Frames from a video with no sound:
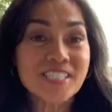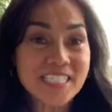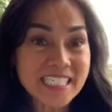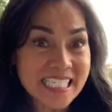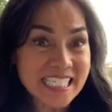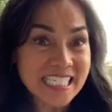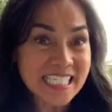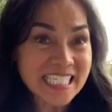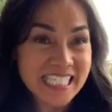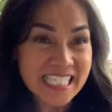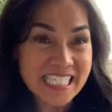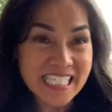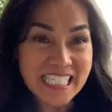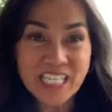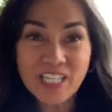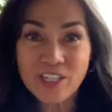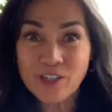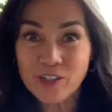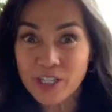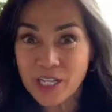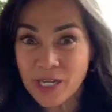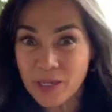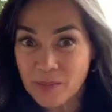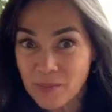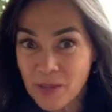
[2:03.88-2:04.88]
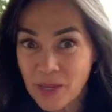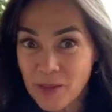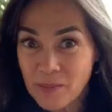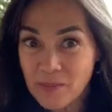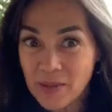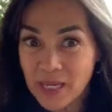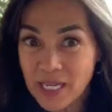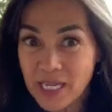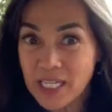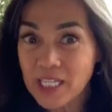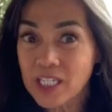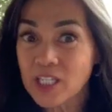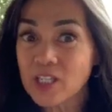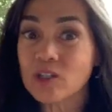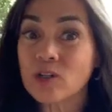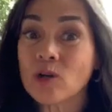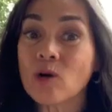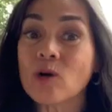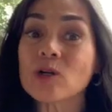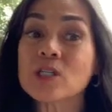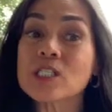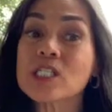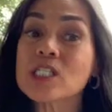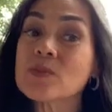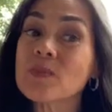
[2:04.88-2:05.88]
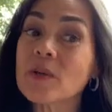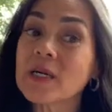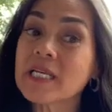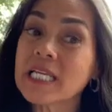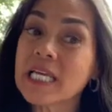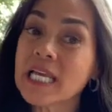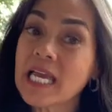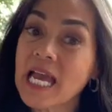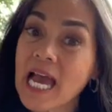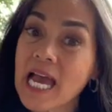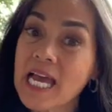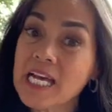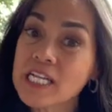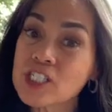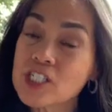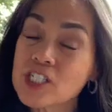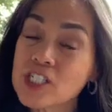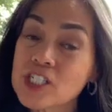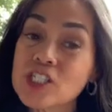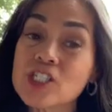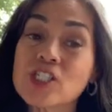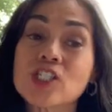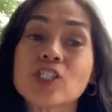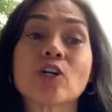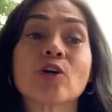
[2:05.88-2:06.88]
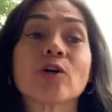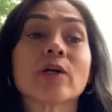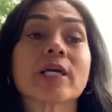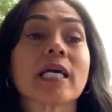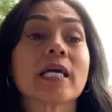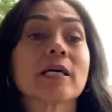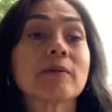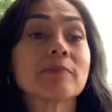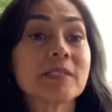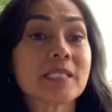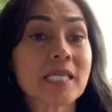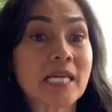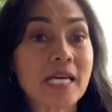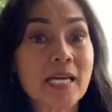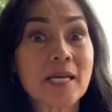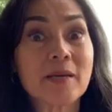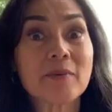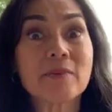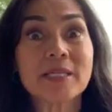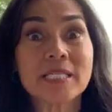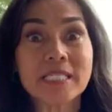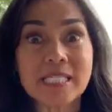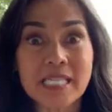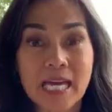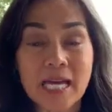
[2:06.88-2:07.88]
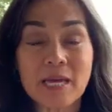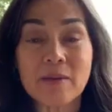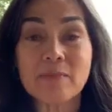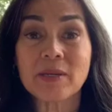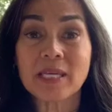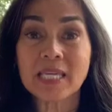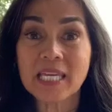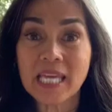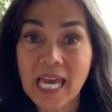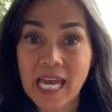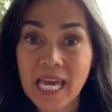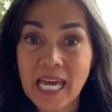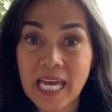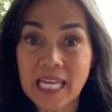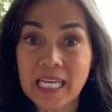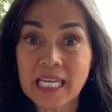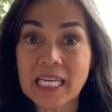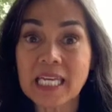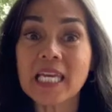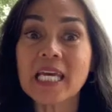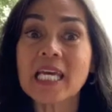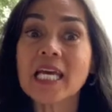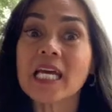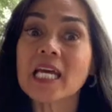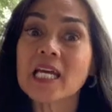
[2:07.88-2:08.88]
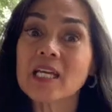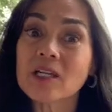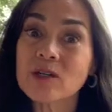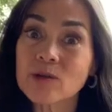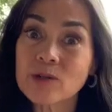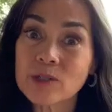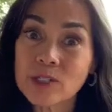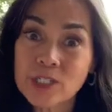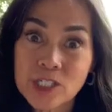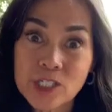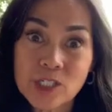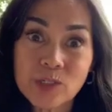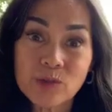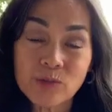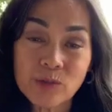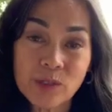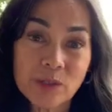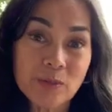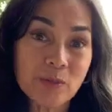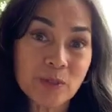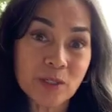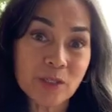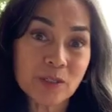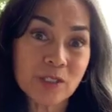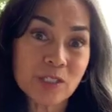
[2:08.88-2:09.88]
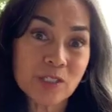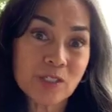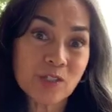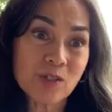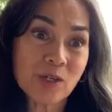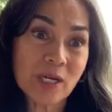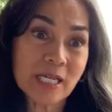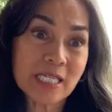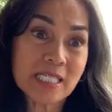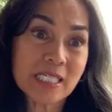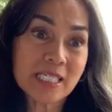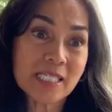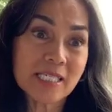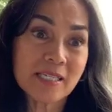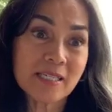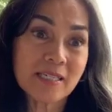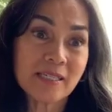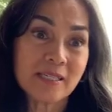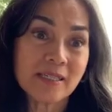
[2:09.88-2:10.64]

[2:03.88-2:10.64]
needs to see your commitment, your corresponding actions showing up time and time again in order to rebuild the trust.